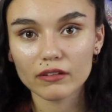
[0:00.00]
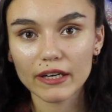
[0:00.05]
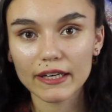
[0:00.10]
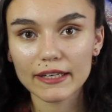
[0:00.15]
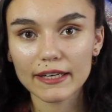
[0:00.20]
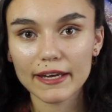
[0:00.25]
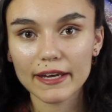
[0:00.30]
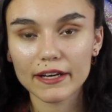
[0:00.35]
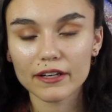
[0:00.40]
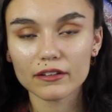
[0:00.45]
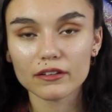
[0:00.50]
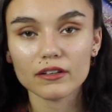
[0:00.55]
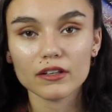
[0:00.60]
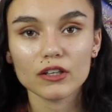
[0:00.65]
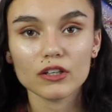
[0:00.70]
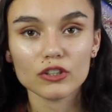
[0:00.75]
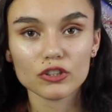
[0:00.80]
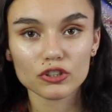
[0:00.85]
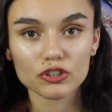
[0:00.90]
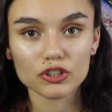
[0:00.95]
I can't
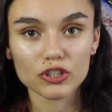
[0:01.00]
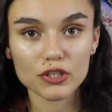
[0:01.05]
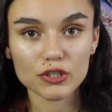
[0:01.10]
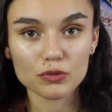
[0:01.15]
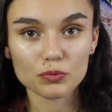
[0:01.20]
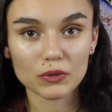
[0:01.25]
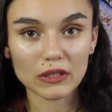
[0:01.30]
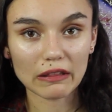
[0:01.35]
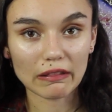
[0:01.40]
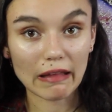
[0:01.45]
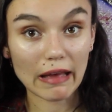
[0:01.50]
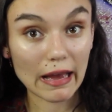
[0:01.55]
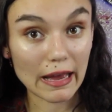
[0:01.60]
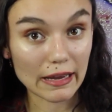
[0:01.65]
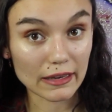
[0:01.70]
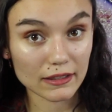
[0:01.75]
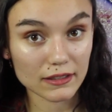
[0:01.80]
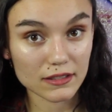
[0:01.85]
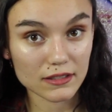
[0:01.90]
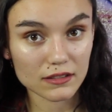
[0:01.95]
just
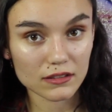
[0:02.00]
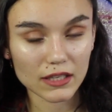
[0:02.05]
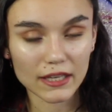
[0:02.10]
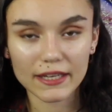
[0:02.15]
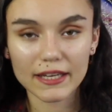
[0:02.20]
relax.